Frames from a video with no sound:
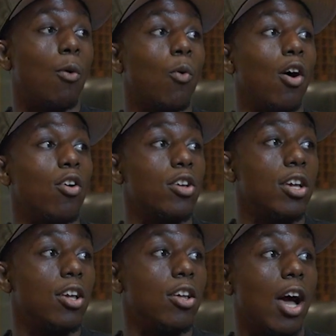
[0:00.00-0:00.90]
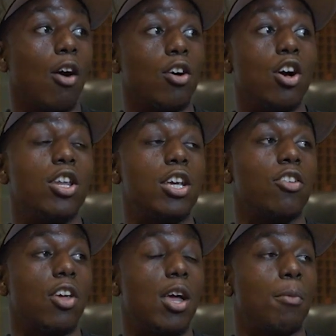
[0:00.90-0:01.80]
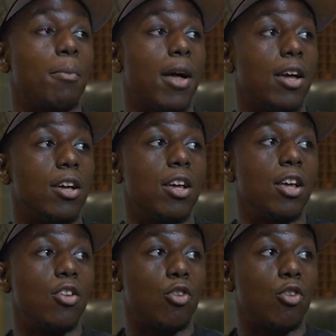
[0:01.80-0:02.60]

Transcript: good he is at MMA. Okay.